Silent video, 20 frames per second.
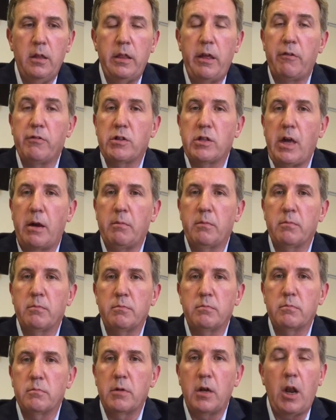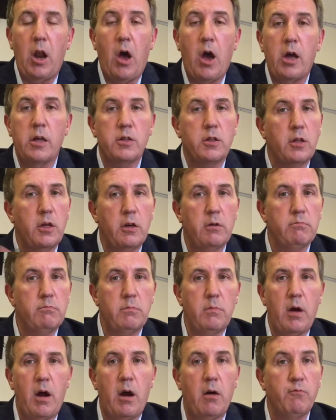There are some clients that
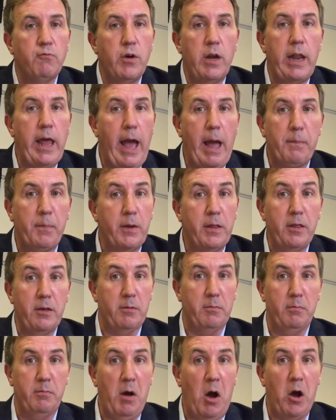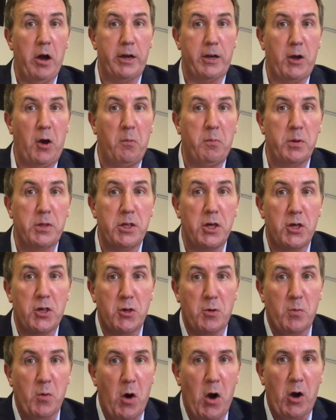I'm really happy that my
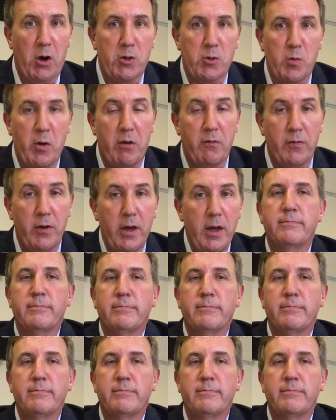competition works with.